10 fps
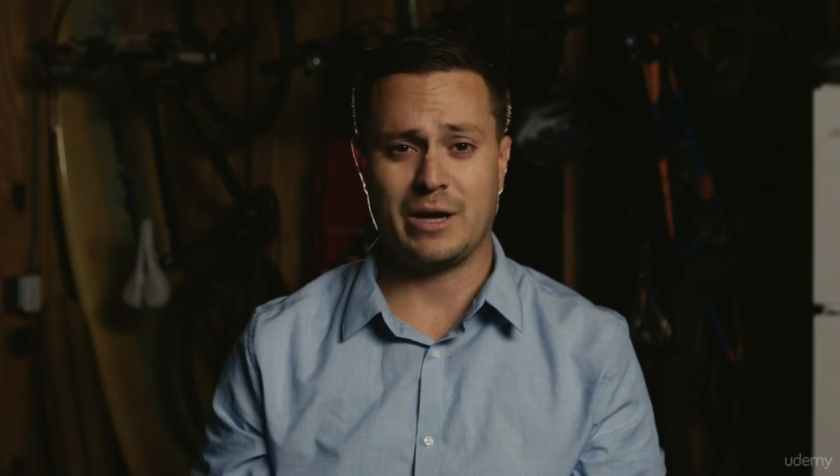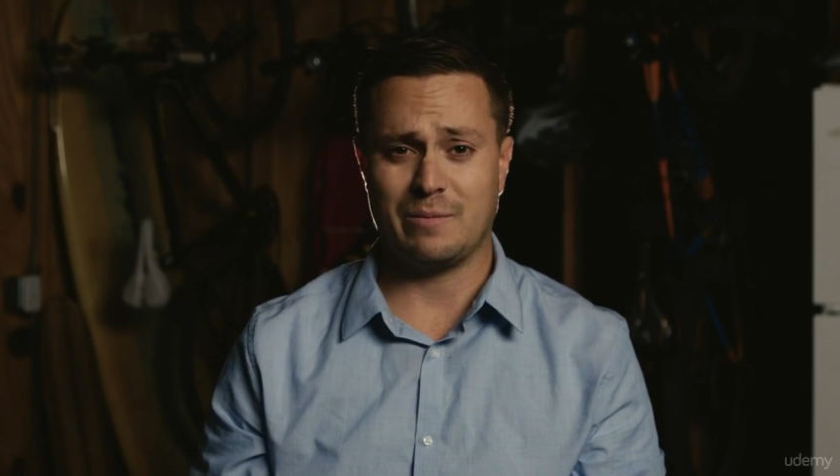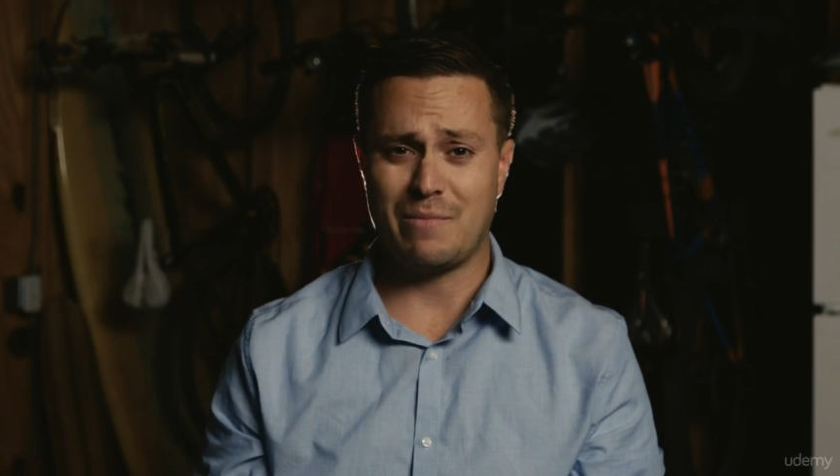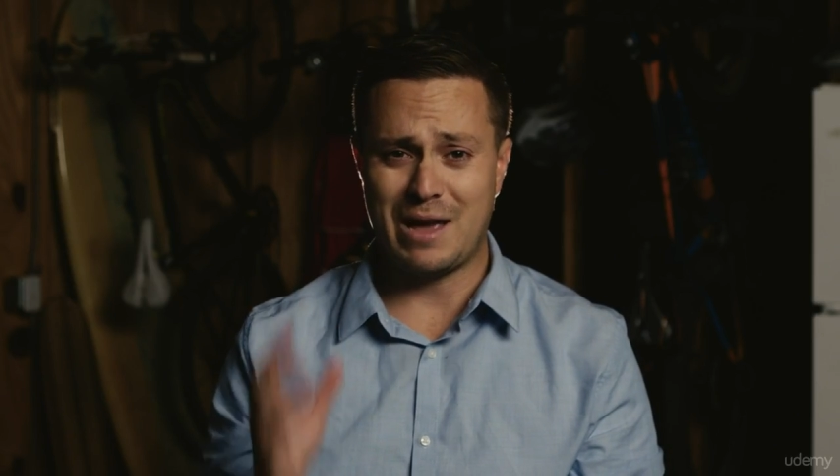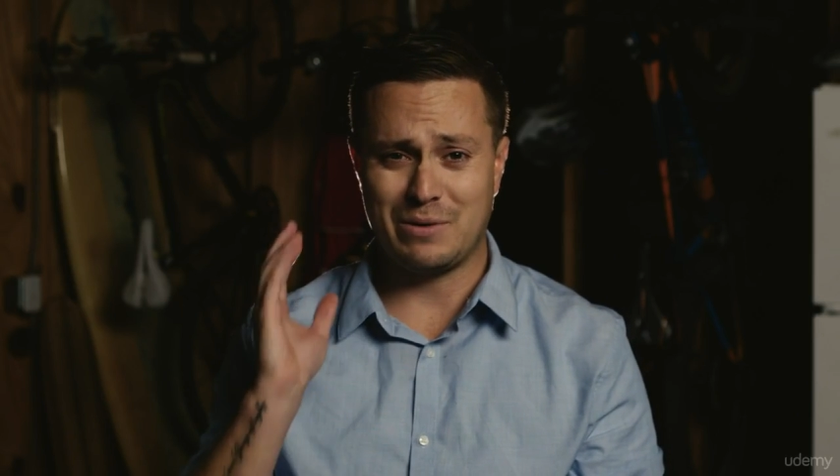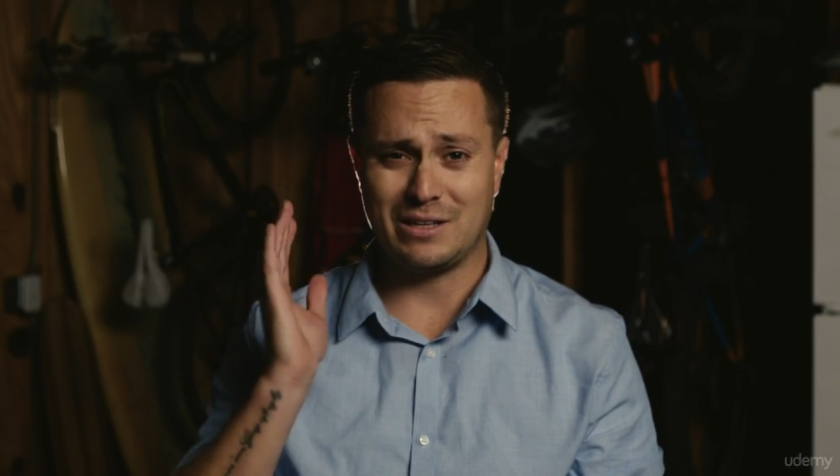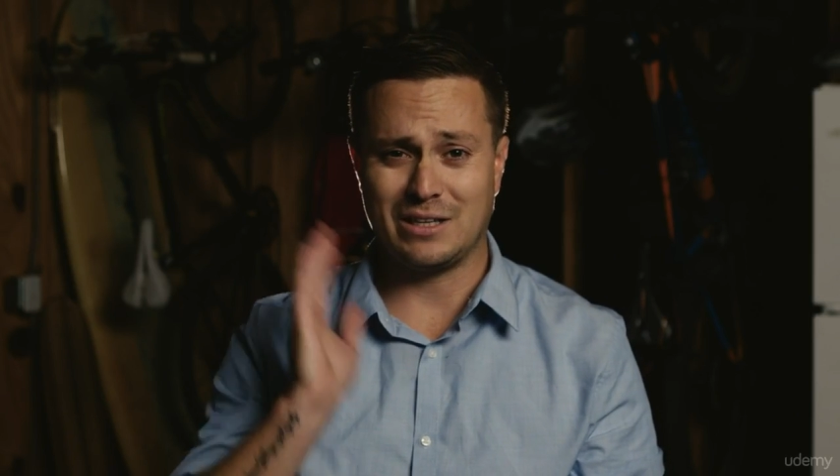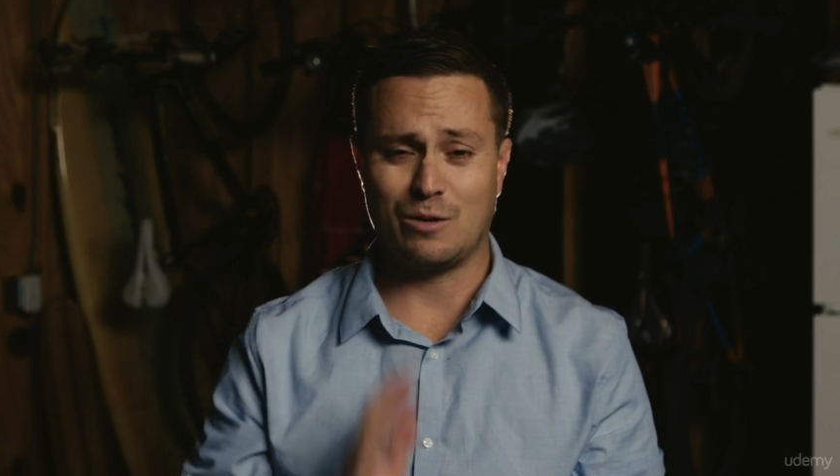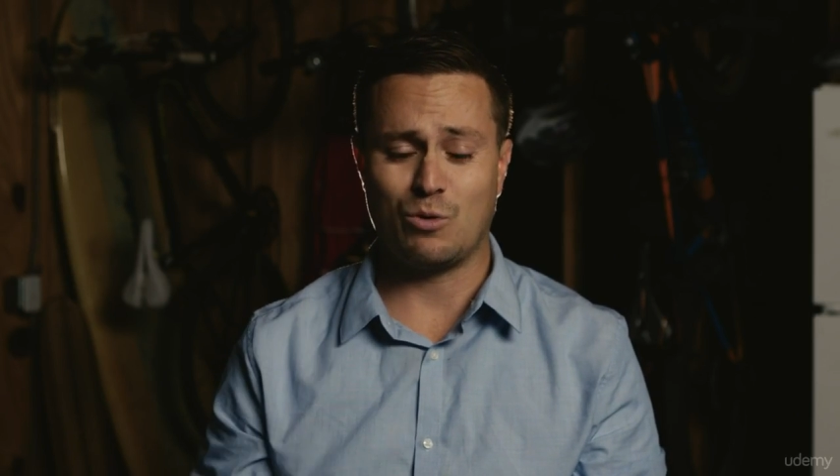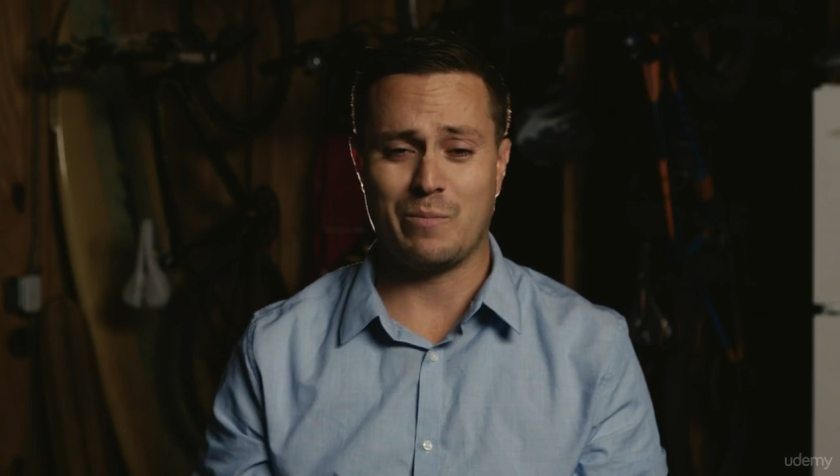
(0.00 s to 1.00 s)
It might be a
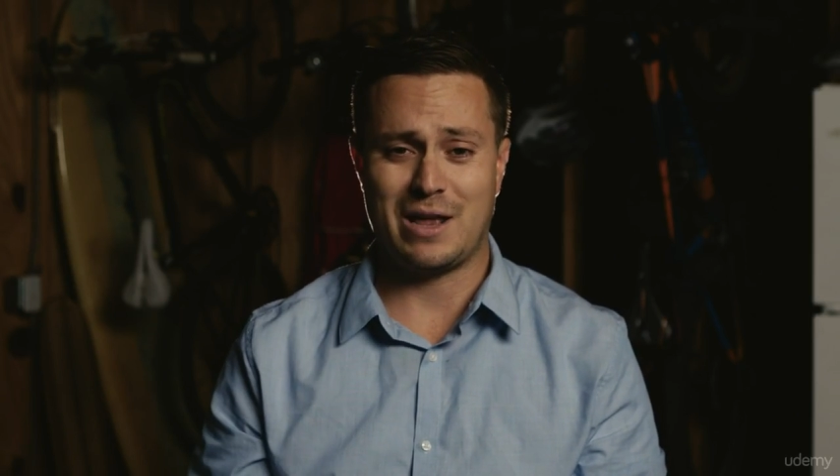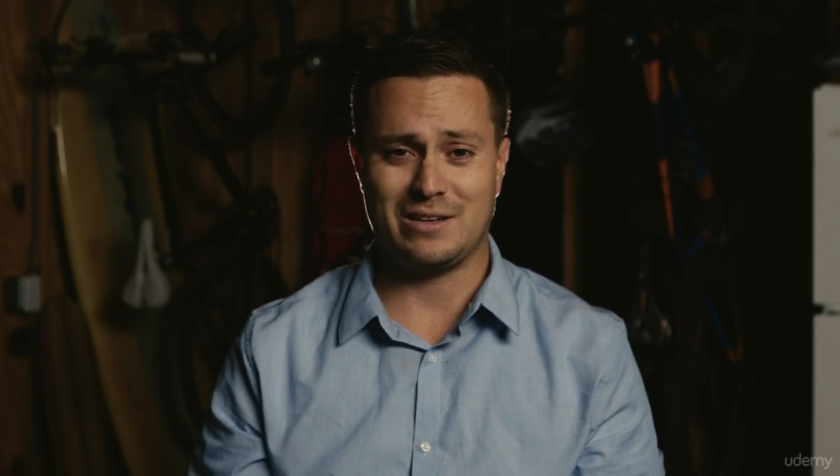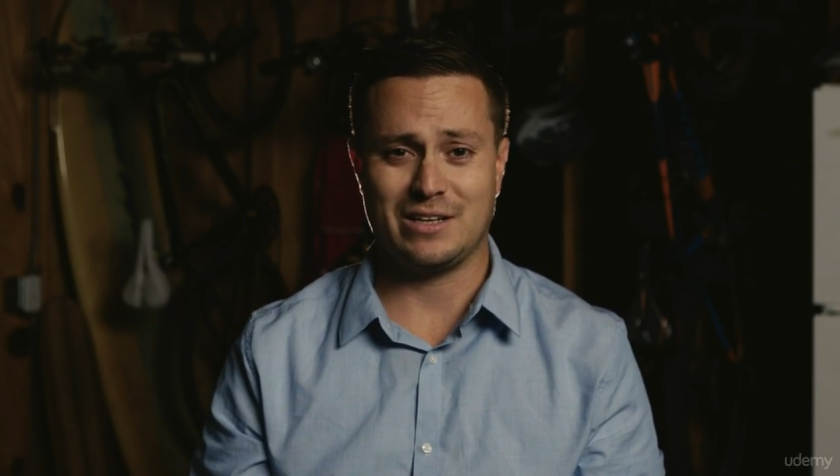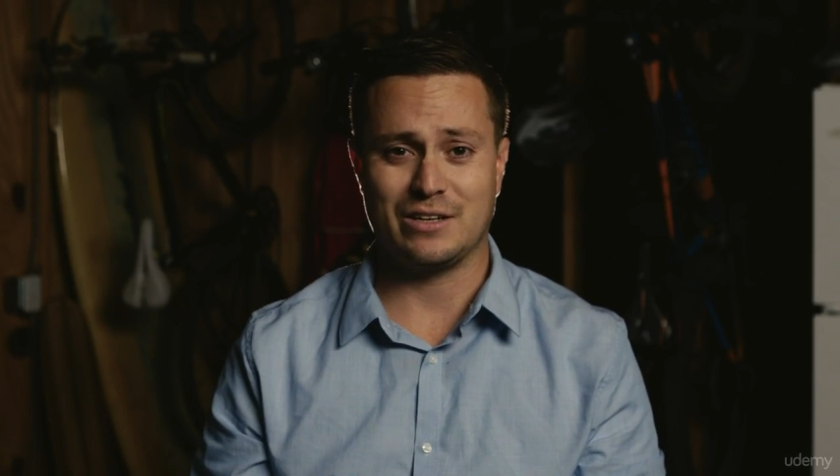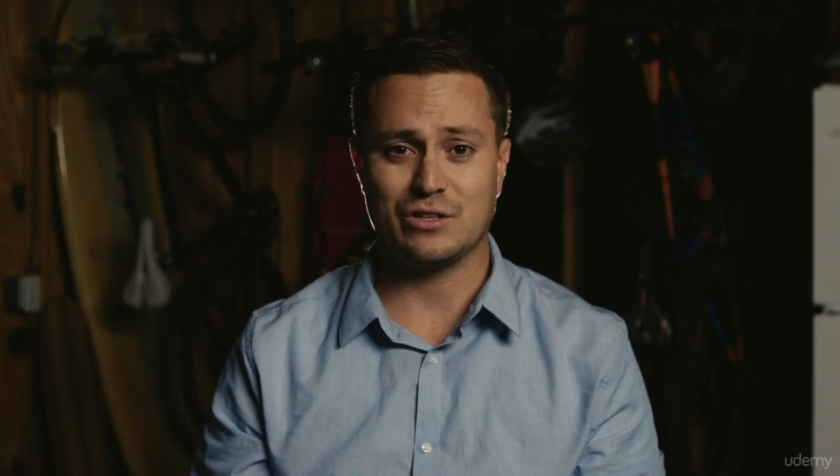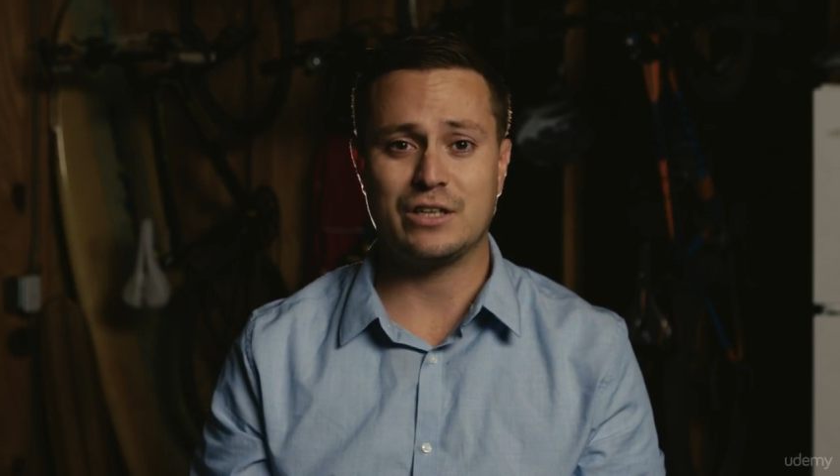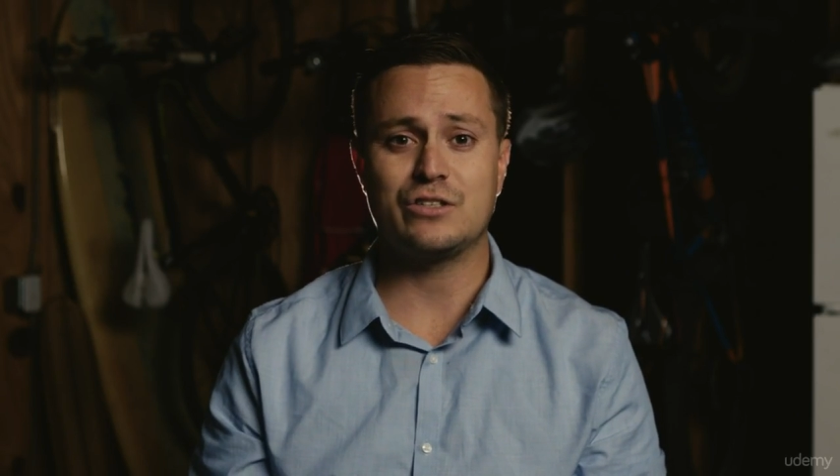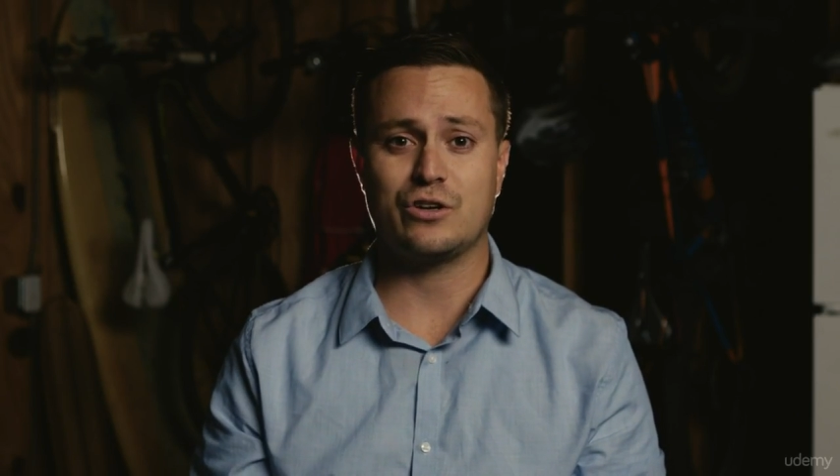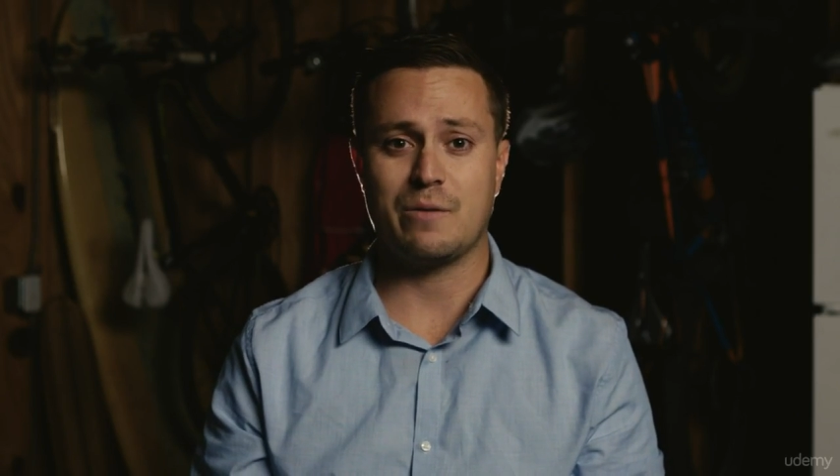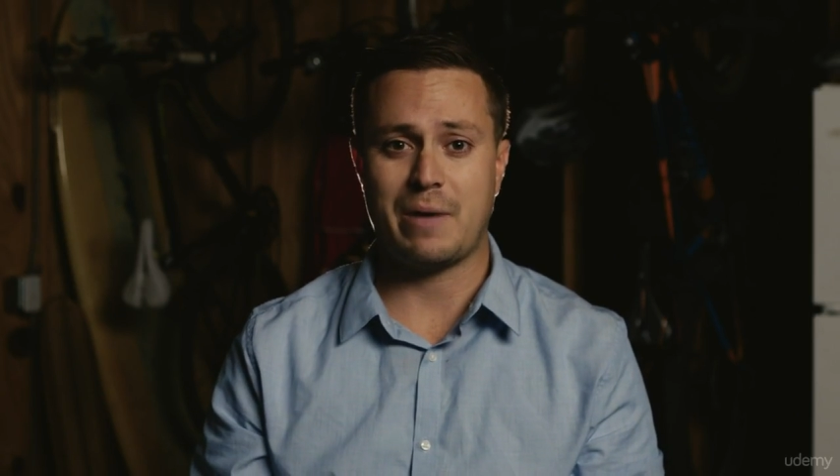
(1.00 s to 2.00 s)
little more menacing. So let's
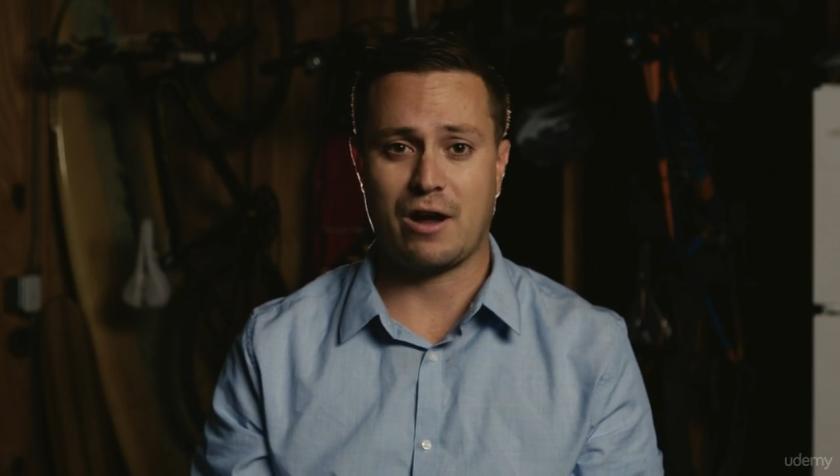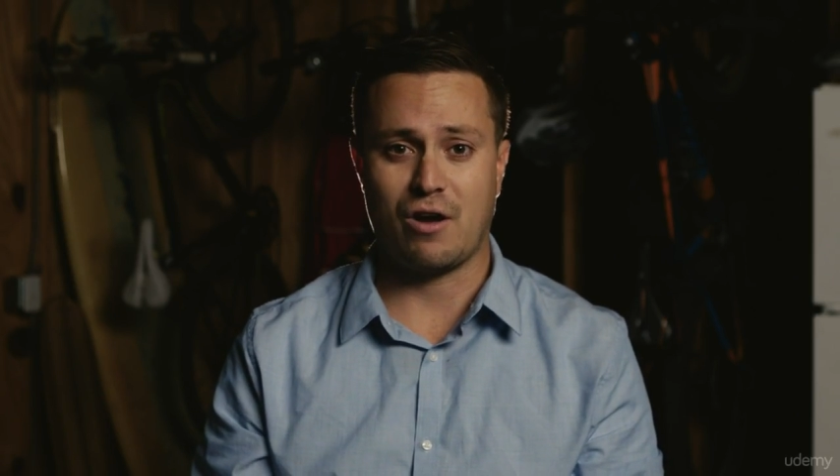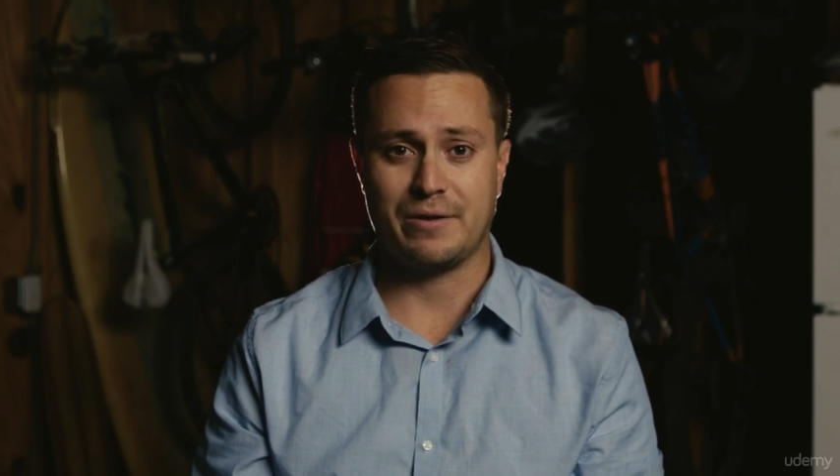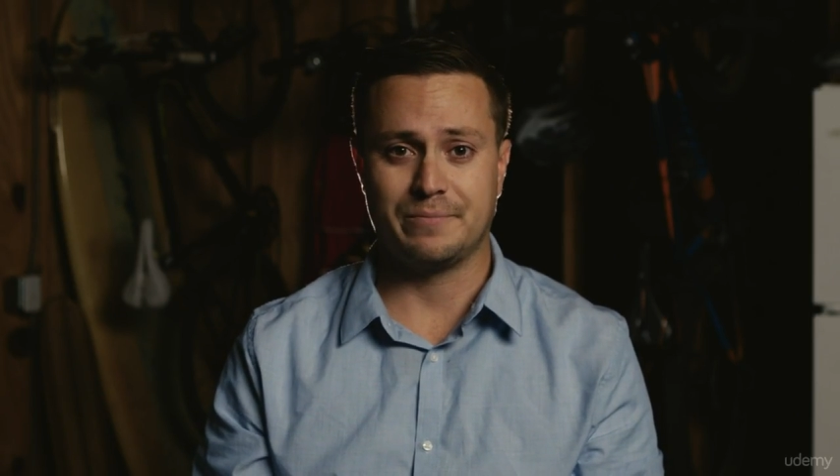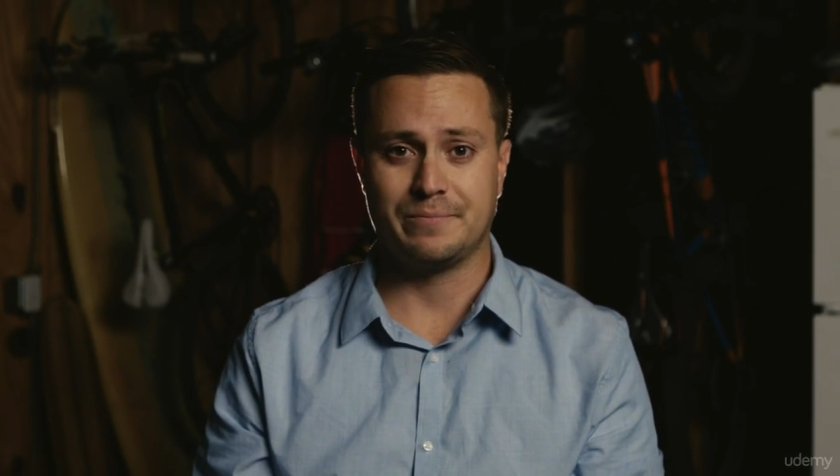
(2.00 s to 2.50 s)
turn it back on.